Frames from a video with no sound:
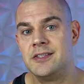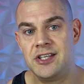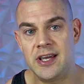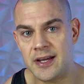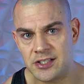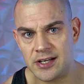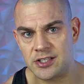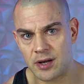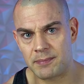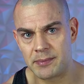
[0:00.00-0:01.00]
DHEA
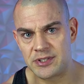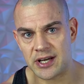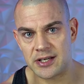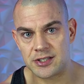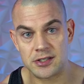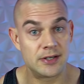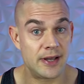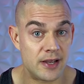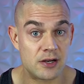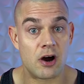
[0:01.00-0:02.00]
supplementation
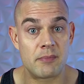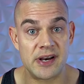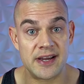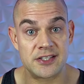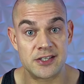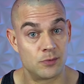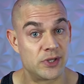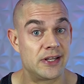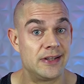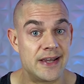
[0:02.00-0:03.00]
in combination
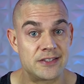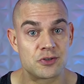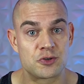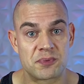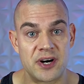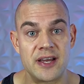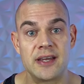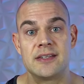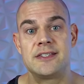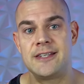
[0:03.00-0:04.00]
with the nasal
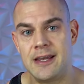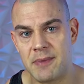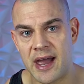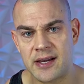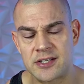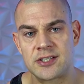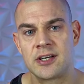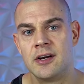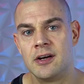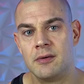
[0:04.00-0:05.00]
spray Cmax,
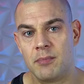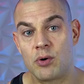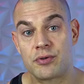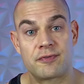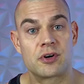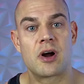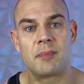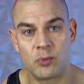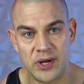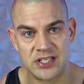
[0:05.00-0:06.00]
both for a
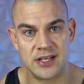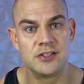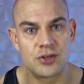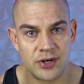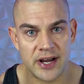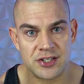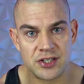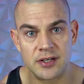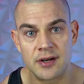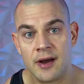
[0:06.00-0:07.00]
couple weeks in
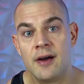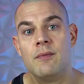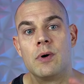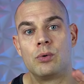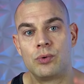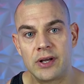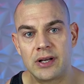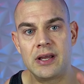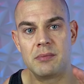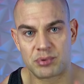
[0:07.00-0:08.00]
duration, will
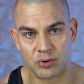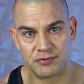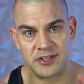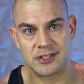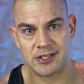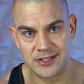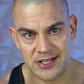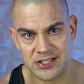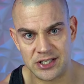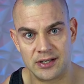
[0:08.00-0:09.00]
really improve this
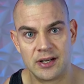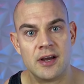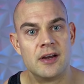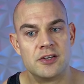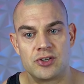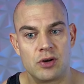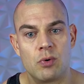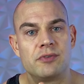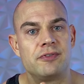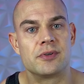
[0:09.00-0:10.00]
condition. So you
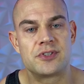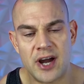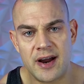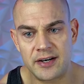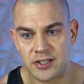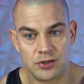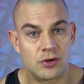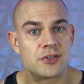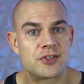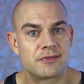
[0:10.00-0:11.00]
won't feel tired, you
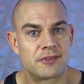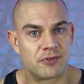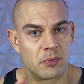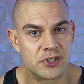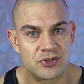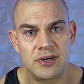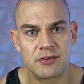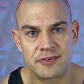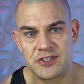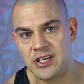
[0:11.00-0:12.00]
don't suffer from adrenal
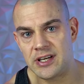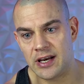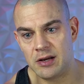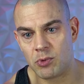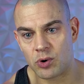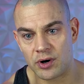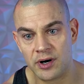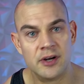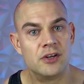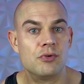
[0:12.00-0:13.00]
fatigue anymore,
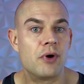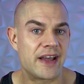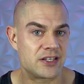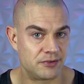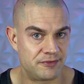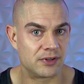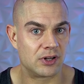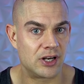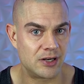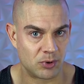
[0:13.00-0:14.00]
you actually feel a
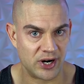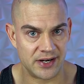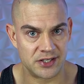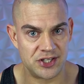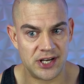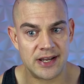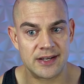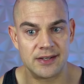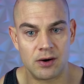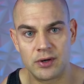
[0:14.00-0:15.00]
lot more energetic.
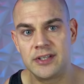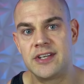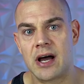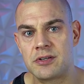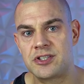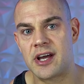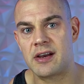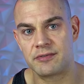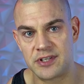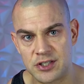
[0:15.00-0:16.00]
The only downside
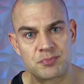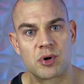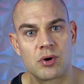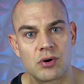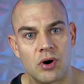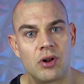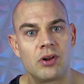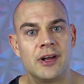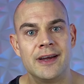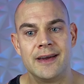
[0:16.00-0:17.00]
of this
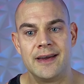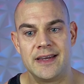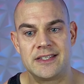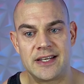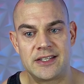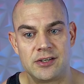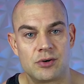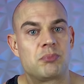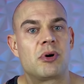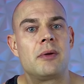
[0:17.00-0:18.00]
protocol is that
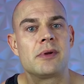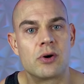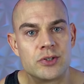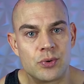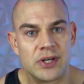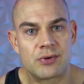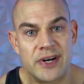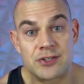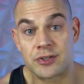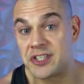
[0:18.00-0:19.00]
you're probably going to
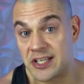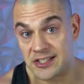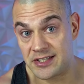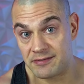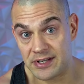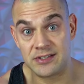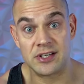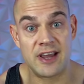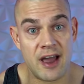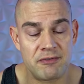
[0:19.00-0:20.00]
increase your sensitivity to
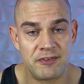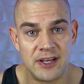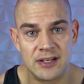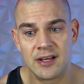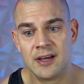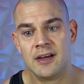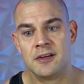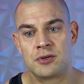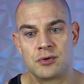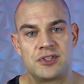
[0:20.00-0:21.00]
caffeine.
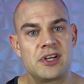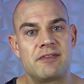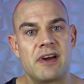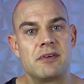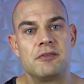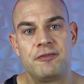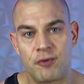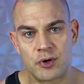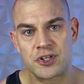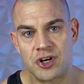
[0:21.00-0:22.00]
So instead of having
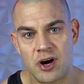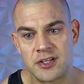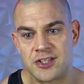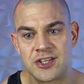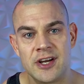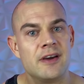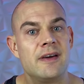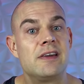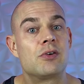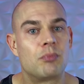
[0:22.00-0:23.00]
4 shots
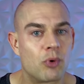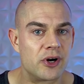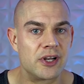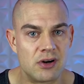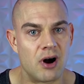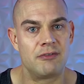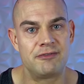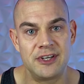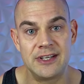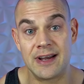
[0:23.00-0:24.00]
in your morning
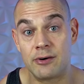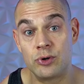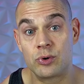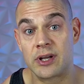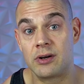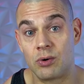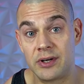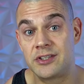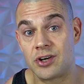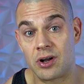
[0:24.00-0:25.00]
coffee, now you can
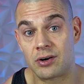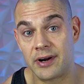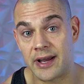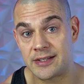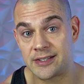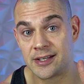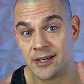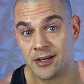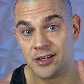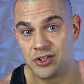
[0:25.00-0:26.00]
only tolerate
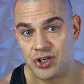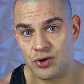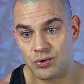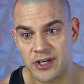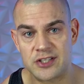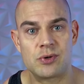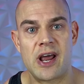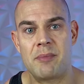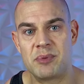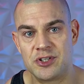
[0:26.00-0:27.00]
2. That's what
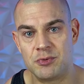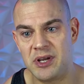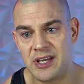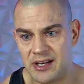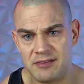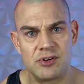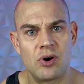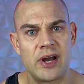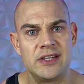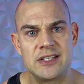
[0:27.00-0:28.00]
happened to me. And even
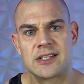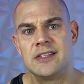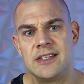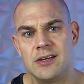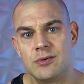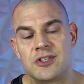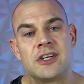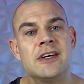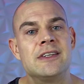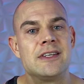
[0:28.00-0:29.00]
though I discontinued
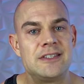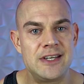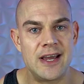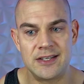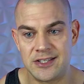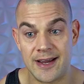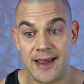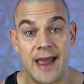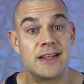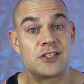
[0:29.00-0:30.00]
the
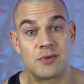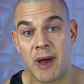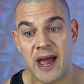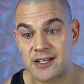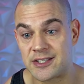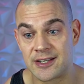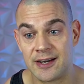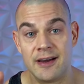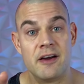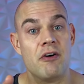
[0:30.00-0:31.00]
DHEA and Cmax
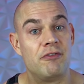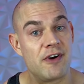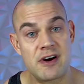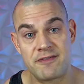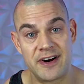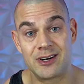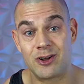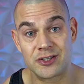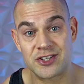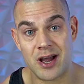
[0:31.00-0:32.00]
a very, very
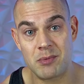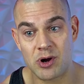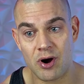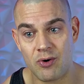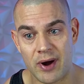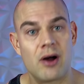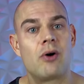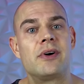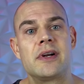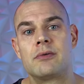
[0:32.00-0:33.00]
long time ago, I
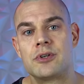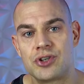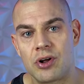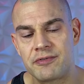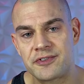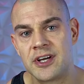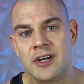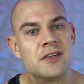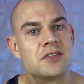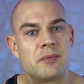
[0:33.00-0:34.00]
already resolved
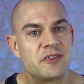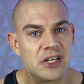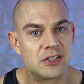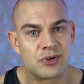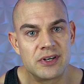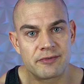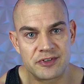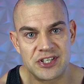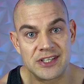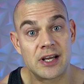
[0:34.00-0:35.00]
some of the adrenal
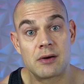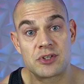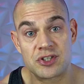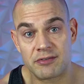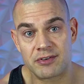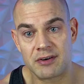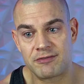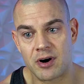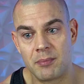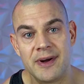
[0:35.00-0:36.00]
fatigue that I was suffering
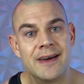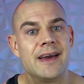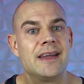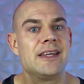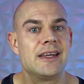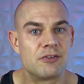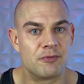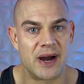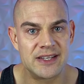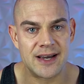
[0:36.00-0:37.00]
from at the end of
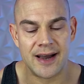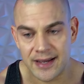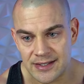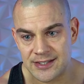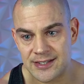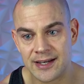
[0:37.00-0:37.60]
my diet.